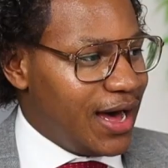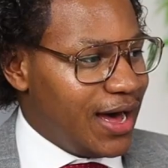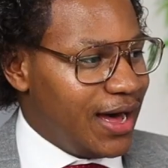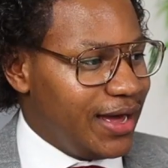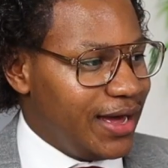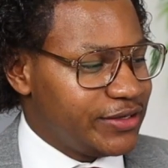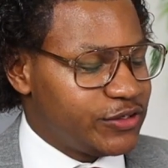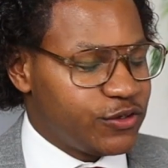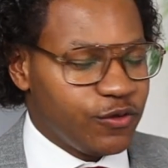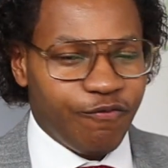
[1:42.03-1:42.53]
uh,
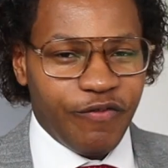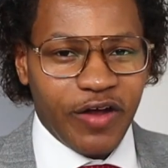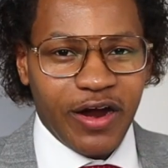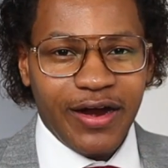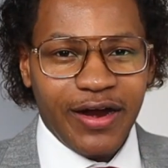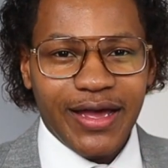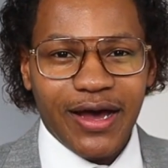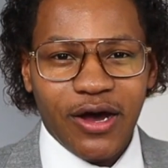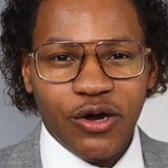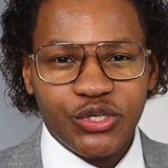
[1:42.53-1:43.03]
it's a
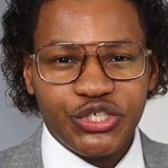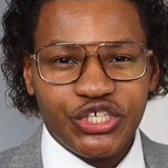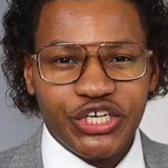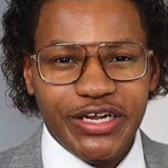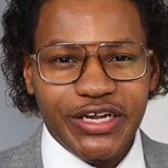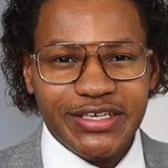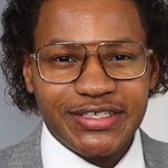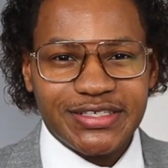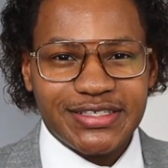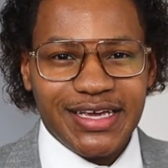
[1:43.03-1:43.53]
very
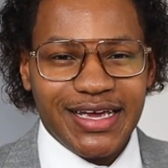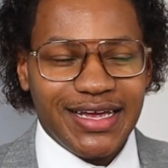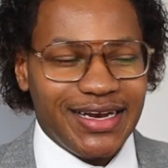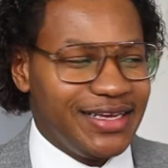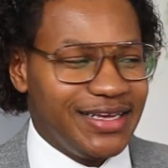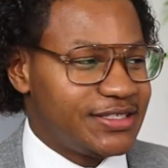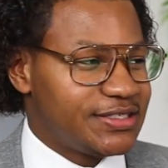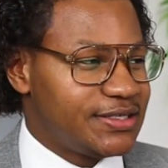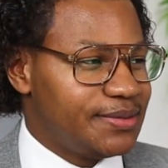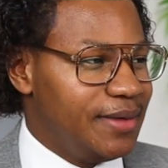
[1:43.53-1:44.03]
oceany scent.
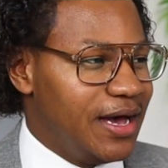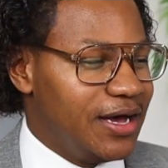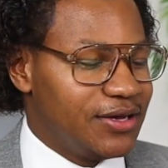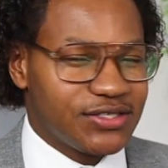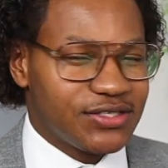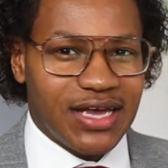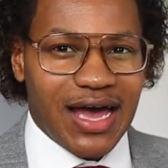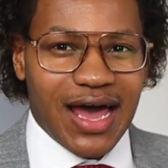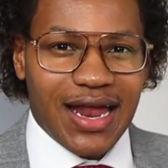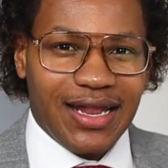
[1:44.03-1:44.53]
It
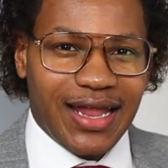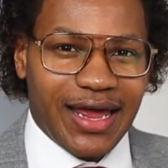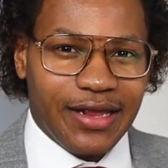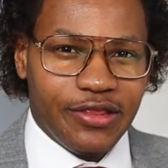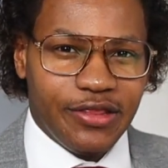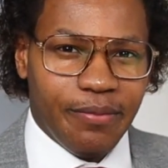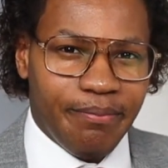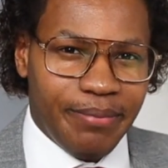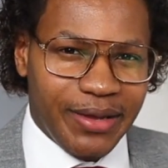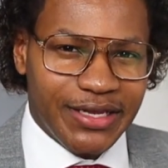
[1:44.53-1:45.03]
smells kind of like
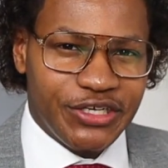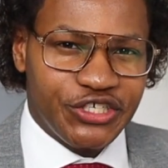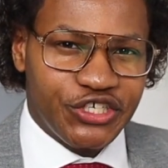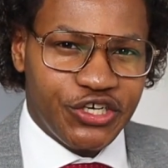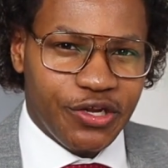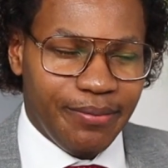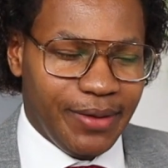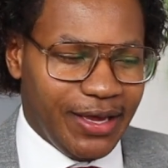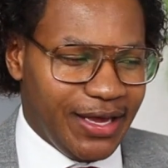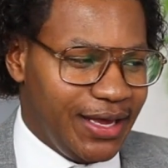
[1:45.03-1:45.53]
the beach
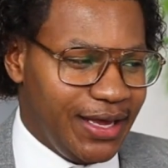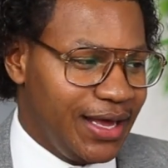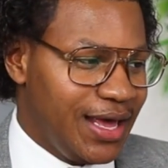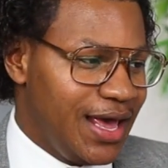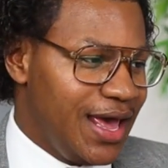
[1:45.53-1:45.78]
to me,